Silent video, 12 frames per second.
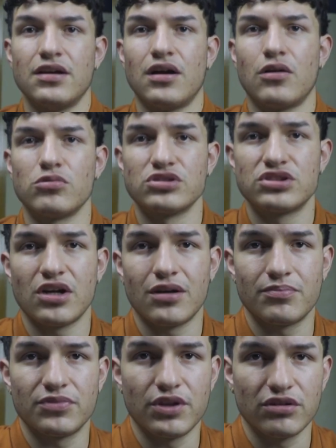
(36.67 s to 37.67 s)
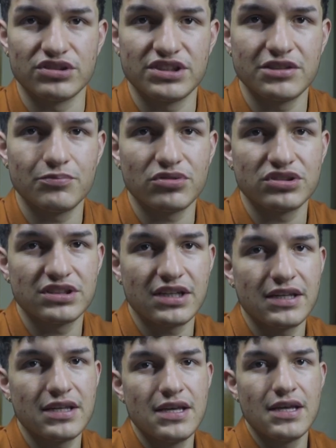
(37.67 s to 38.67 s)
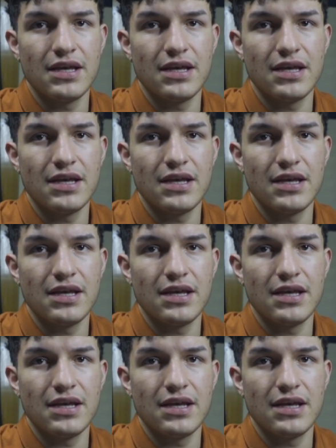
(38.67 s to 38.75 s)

I was top 13%.